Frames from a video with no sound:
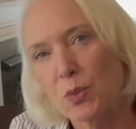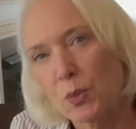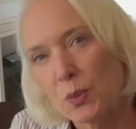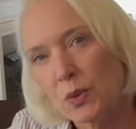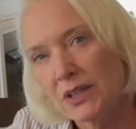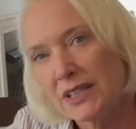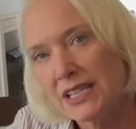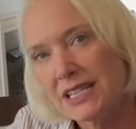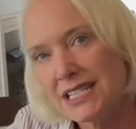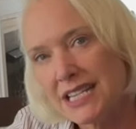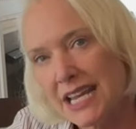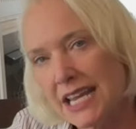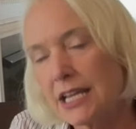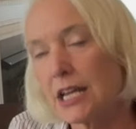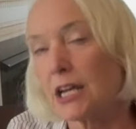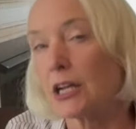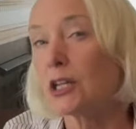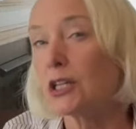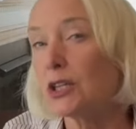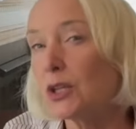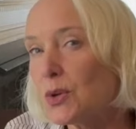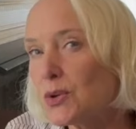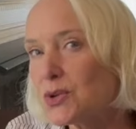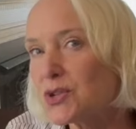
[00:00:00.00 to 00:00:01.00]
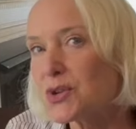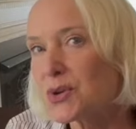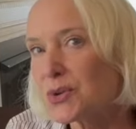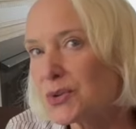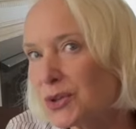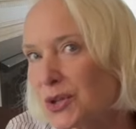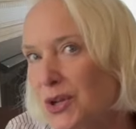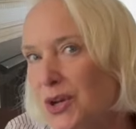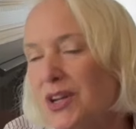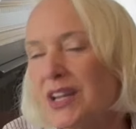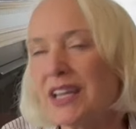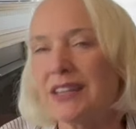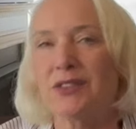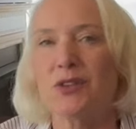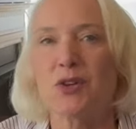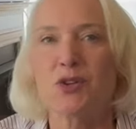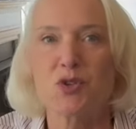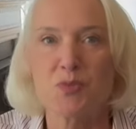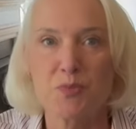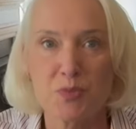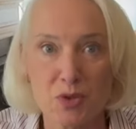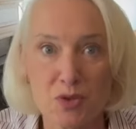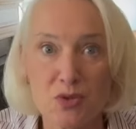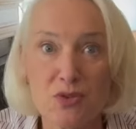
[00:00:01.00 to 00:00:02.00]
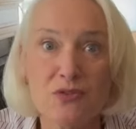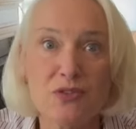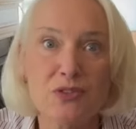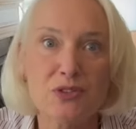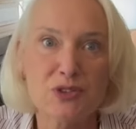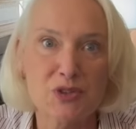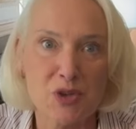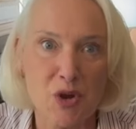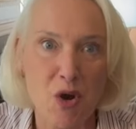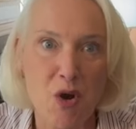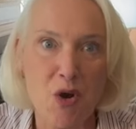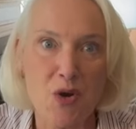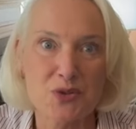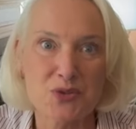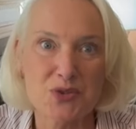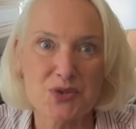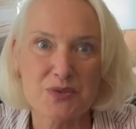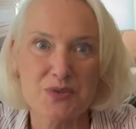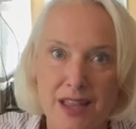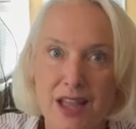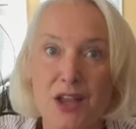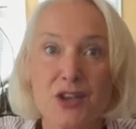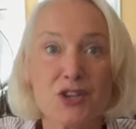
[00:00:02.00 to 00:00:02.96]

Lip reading: really take a closer look at those beautiful dolls.